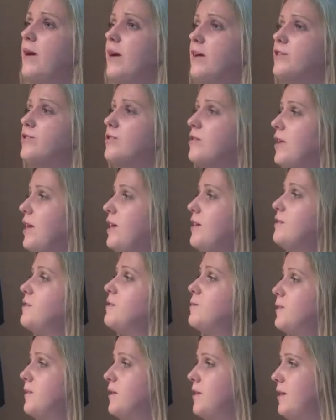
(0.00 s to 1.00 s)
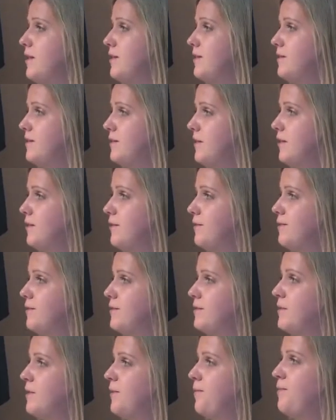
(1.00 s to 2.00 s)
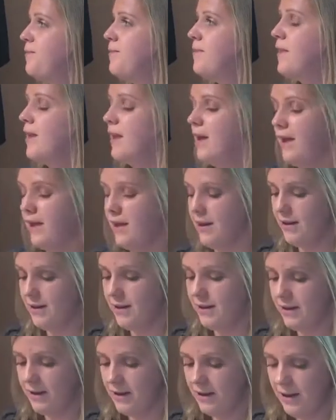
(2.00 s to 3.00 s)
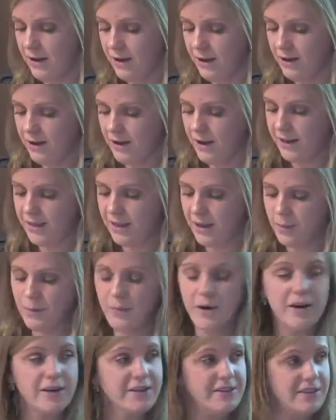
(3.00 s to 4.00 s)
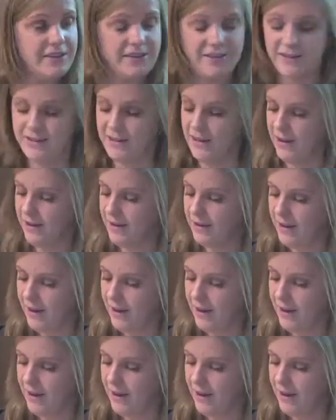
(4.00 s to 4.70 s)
actually lies within ourselves. And I think Martin said